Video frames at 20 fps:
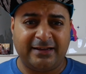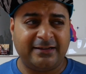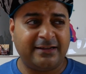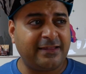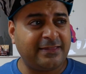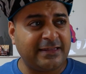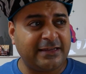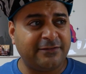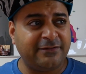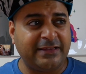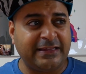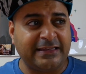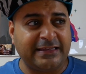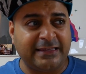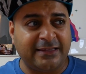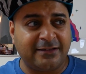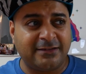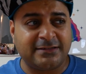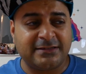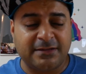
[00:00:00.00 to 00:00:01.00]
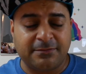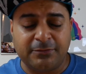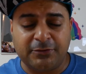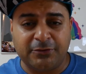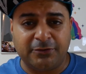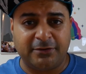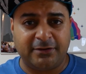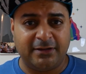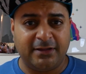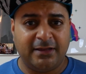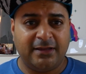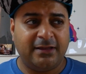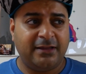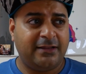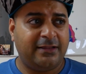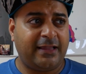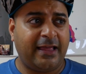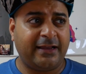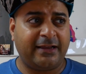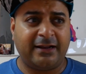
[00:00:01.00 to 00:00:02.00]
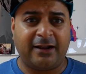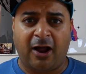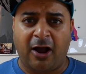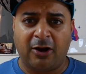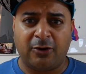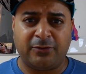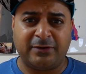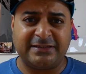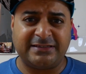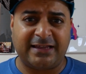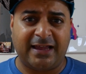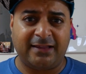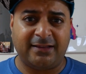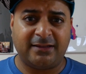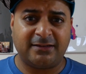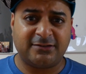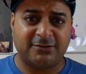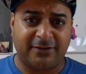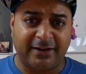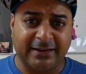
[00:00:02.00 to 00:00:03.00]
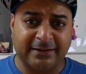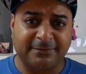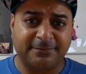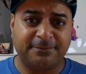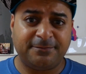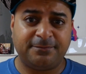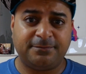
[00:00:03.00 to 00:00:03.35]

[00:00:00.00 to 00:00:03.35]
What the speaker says: and nothing really kills the mood like an awkward silence, right?